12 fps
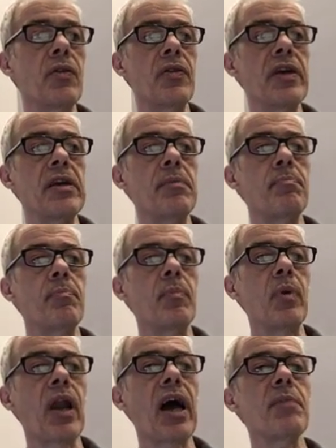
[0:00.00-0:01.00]
the
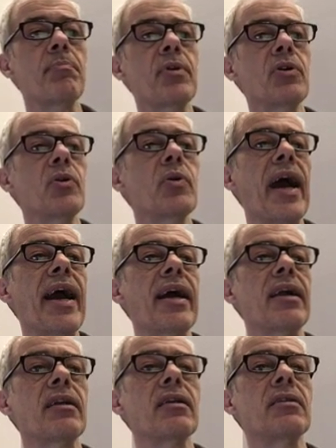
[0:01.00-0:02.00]
light blue
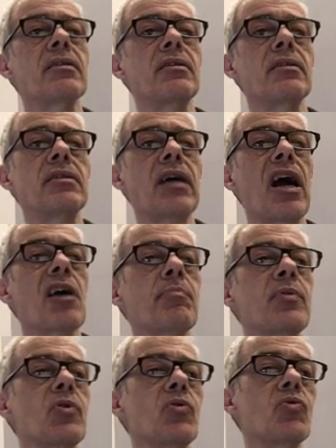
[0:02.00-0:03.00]
and
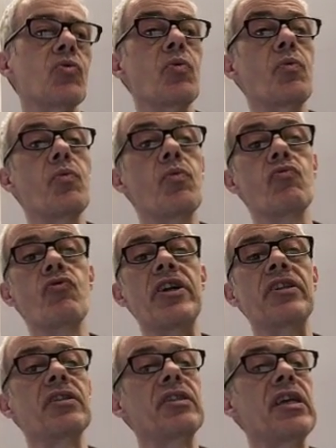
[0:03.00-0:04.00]
dark blue
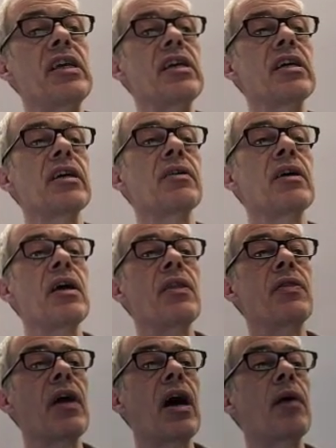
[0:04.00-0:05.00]
regions here.
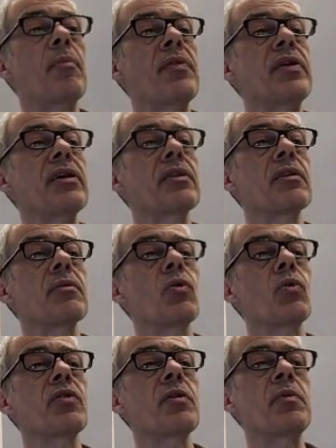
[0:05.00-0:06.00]
Um, I think the,
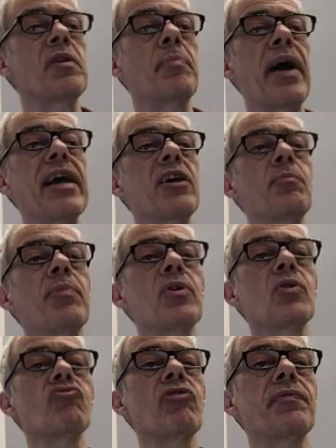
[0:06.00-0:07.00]
the, the, pale
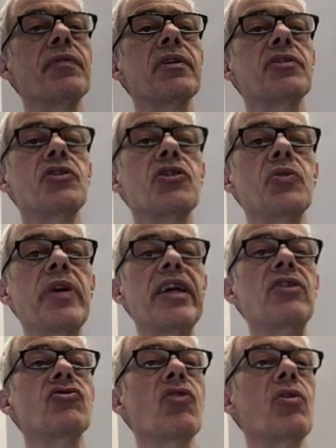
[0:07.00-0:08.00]
blue refers to
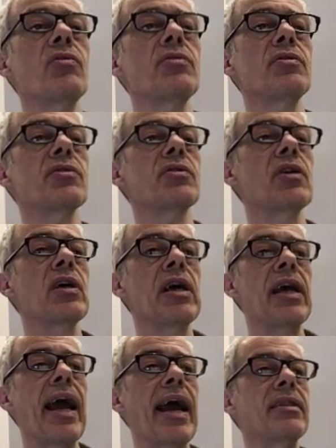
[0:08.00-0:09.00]
introns,
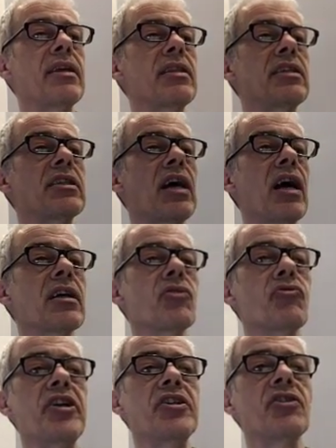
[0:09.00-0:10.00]
and then the
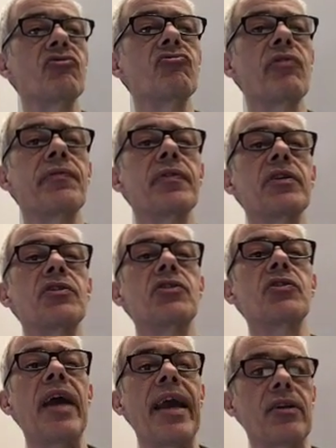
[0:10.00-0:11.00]
darker region refers
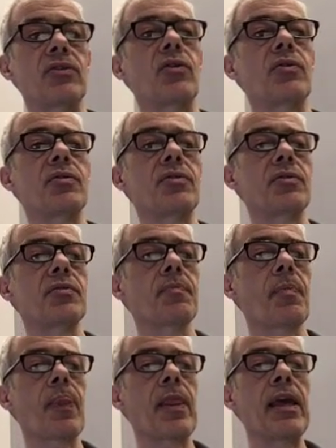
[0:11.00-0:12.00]
to exons.
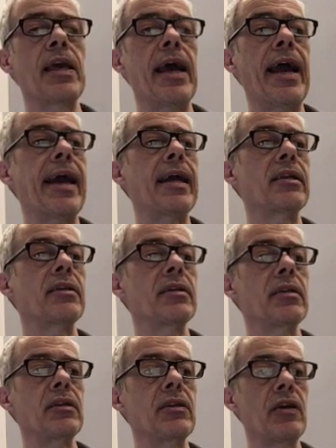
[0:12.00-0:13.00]
And
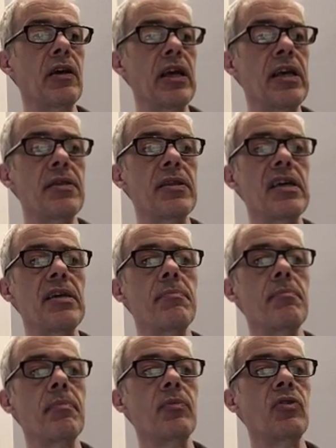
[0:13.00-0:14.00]
in the